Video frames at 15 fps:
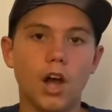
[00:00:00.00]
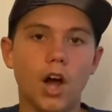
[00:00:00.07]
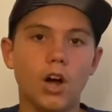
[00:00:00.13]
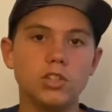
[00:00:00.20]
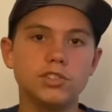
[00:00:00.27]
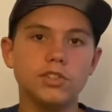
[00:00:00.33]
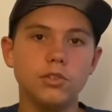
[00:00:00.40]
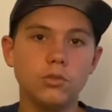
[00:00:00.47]

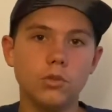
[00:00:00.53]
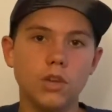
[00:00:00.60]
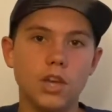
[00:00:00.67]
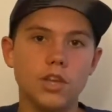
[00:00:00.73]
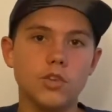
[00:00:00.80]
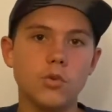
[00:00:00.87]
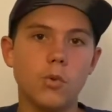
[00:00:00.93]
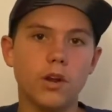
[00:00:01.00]
Also,
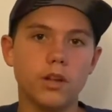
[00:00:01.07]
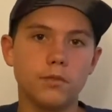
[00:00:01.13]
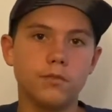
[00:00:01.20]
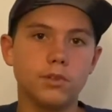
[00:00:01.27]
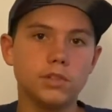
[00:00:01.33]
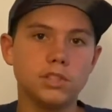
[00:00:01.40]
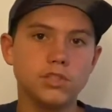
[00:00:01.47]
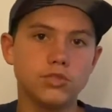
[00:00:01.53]
you want to
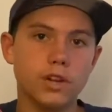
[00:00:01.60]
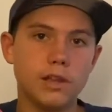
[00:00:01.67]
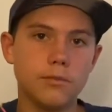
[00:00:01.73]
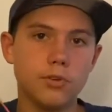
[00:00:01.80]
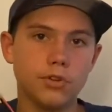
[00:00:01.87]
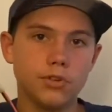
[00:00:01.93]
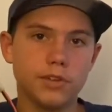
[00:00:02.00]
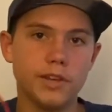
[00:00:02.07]
fully
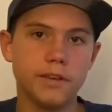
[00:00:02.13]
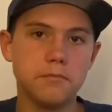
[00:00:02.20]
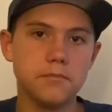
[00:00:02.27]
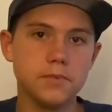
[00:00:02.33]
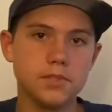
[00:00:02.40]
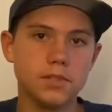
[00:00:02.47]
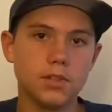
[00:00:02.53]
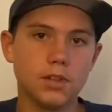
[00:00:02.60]
drain your NiMhs.